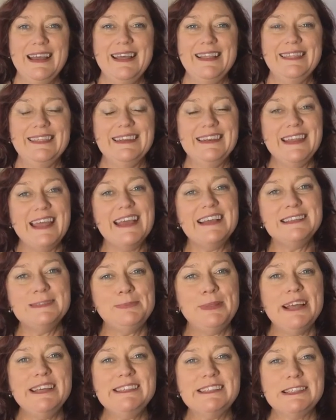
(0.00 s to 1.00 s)
The next
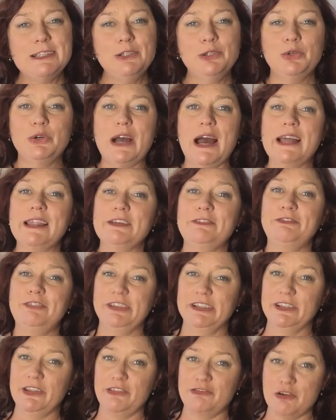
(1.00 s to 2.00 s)
place to look are the
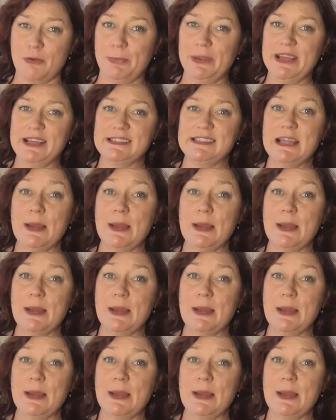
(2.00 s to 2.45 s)
philanthropics.